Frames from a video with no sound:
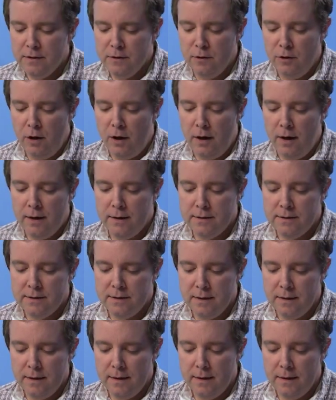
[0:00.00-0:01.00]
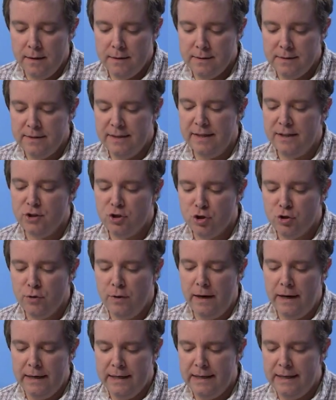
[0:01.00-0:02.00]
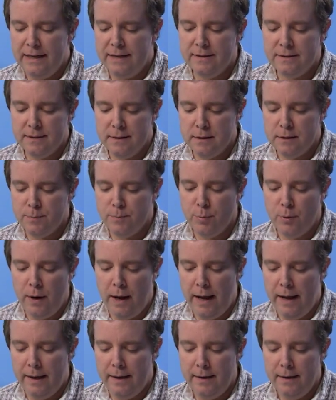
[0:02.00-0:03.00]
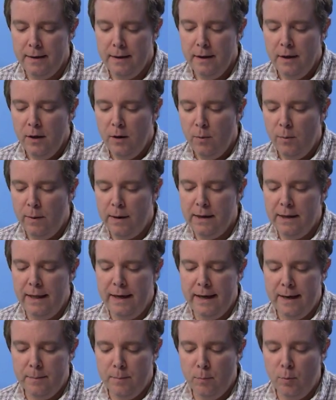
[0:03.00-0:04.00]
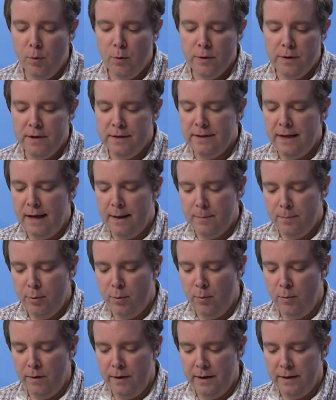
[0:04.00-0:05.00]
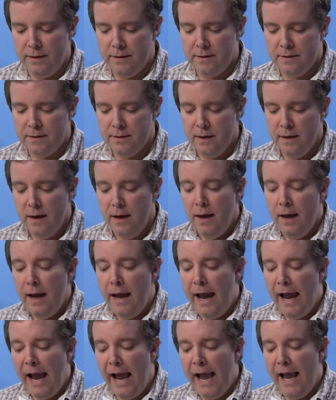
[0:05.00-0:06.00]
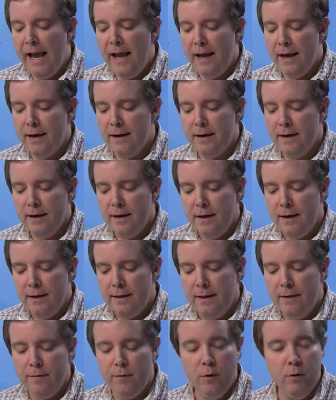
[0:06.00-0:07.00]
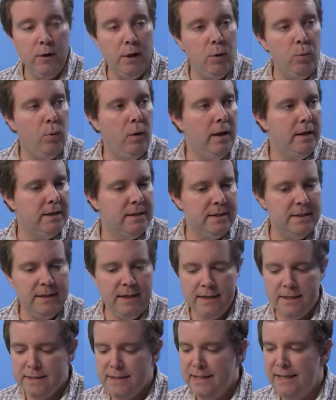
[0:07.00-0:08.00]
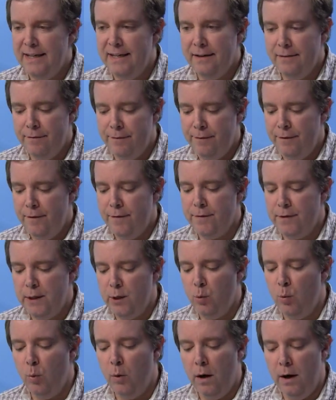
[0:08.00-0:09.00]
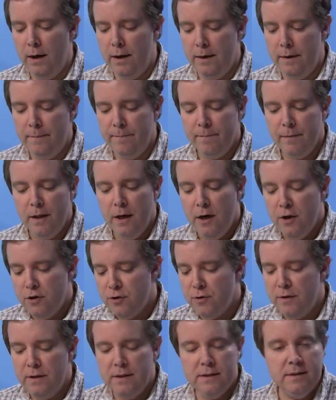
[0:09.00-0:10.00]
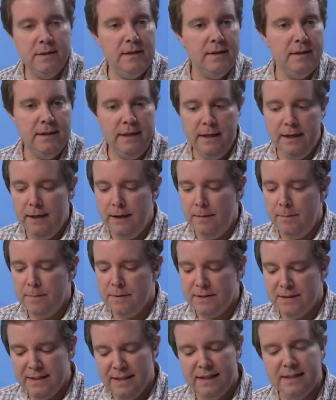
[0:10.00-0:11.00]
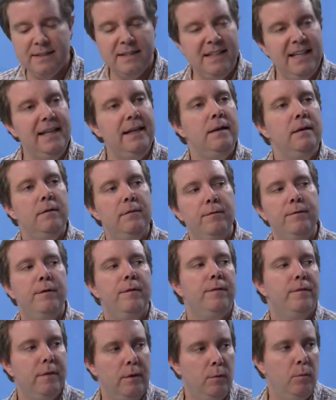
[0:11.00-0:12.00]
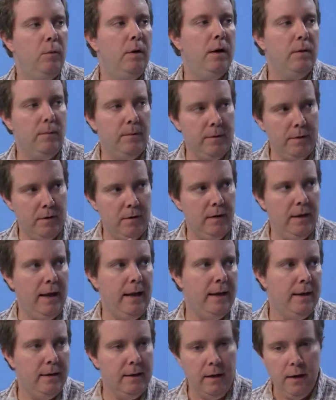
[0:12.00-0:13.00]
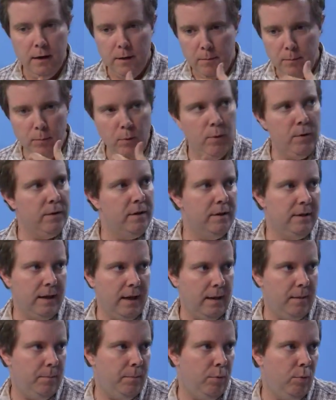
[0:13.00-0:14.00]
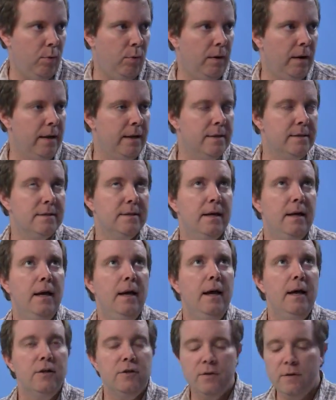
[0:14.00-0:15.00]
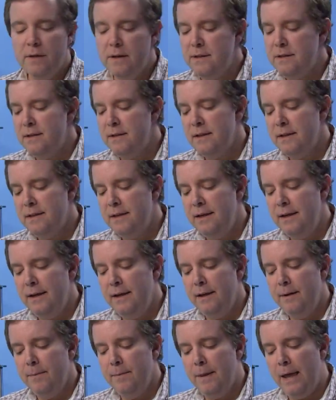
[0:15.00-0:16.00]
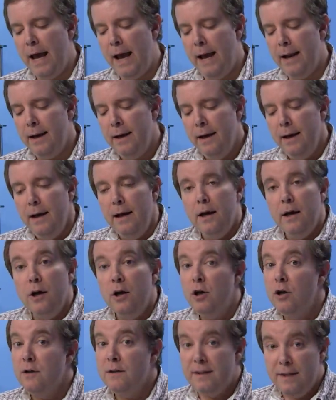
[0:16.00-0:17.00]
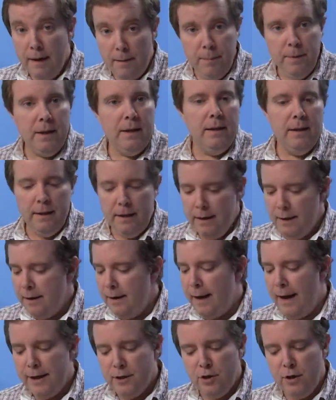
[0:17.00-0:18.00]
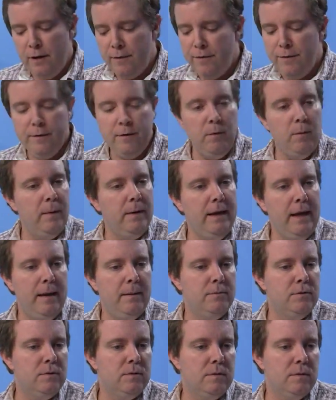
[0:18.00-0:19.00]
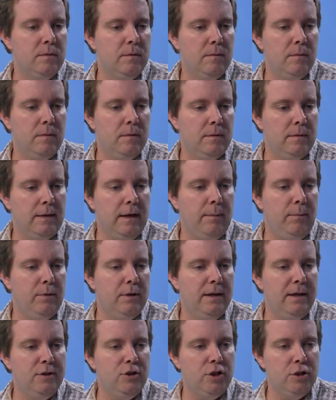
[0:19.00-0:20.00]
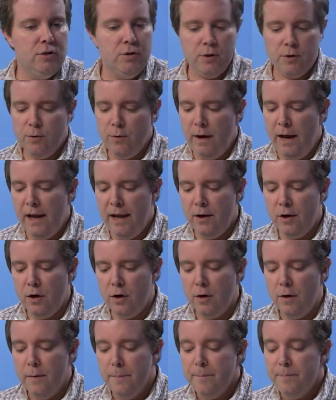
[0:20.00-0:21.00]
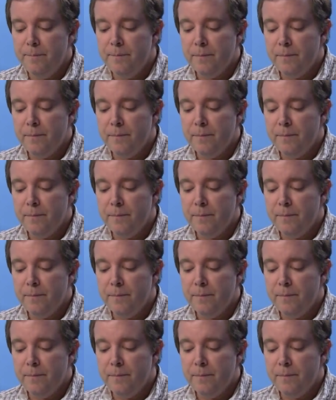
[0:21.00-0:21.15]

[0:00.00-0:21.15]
has lost six straight against the spread when laying more than 10 points. And they've only won 16 of 51. So this is a team 16 of 51 when they're laying more than 10 points. So this is a team that typically, and as you have 51 games double digits or greater,